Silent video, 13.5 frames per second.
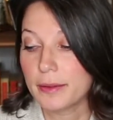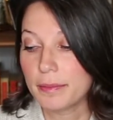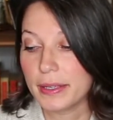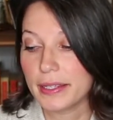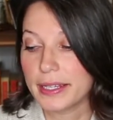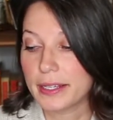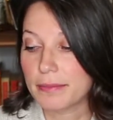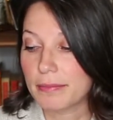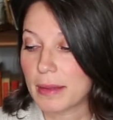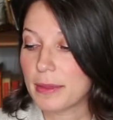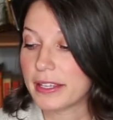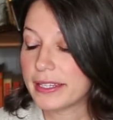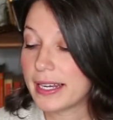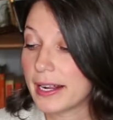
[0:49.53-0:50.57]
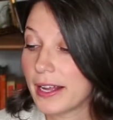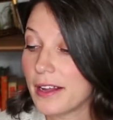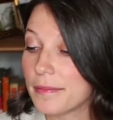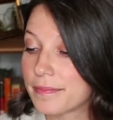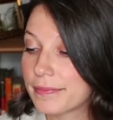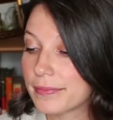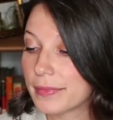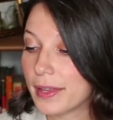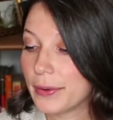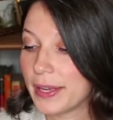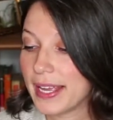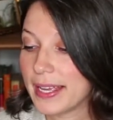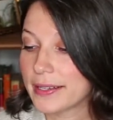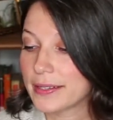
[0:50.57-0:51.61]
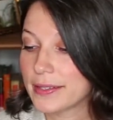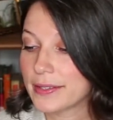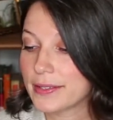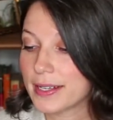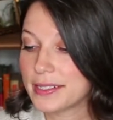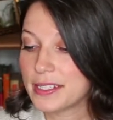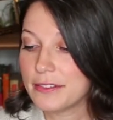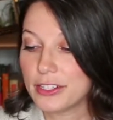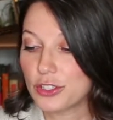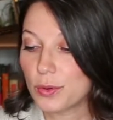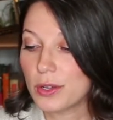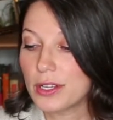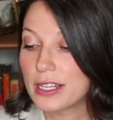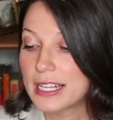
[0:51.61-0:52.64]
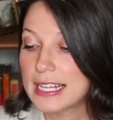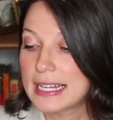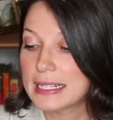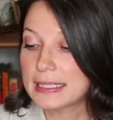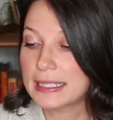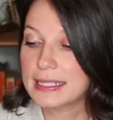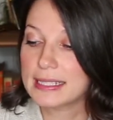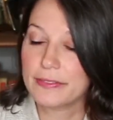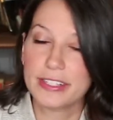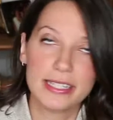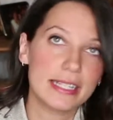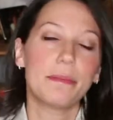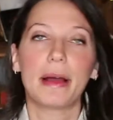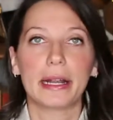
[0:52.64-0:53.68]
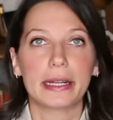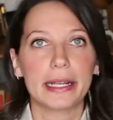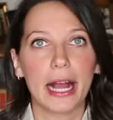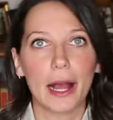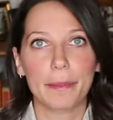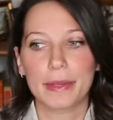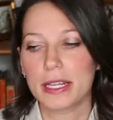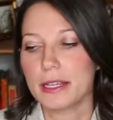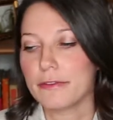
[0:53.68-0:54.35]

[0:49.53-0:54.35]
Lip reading: Billie, mybillie.com. Okay, so that's the visual. Let's dive into the body copy